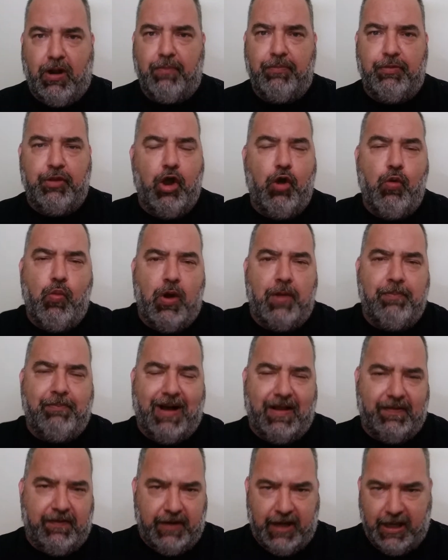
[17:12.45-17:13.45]
No one by
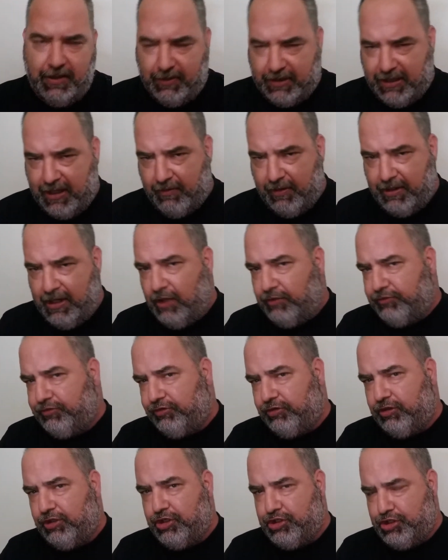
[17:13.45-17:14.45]
the name of Kerry Nelson is
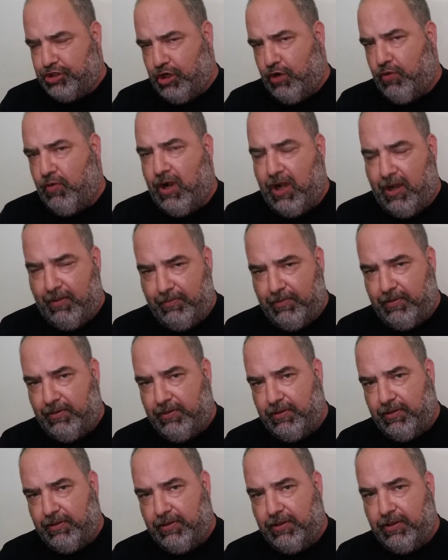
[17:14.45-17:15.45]
going to show up.
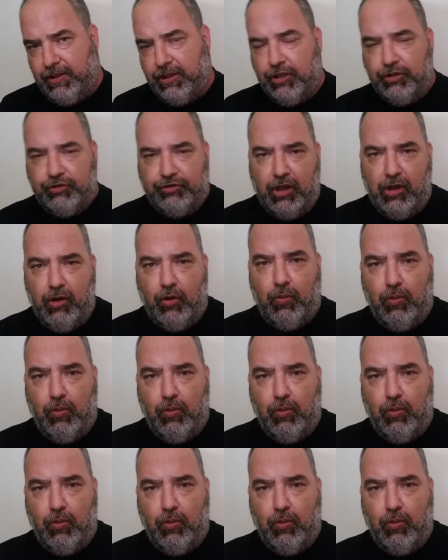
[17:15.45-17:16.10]
So,